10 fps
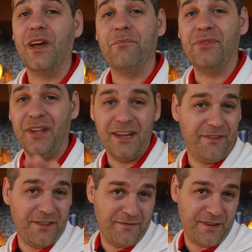We've got plenty
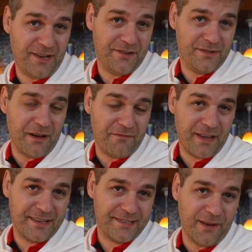of other videos about
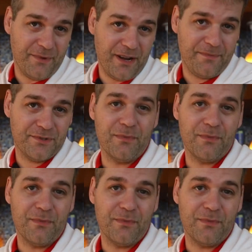Vegas coming up,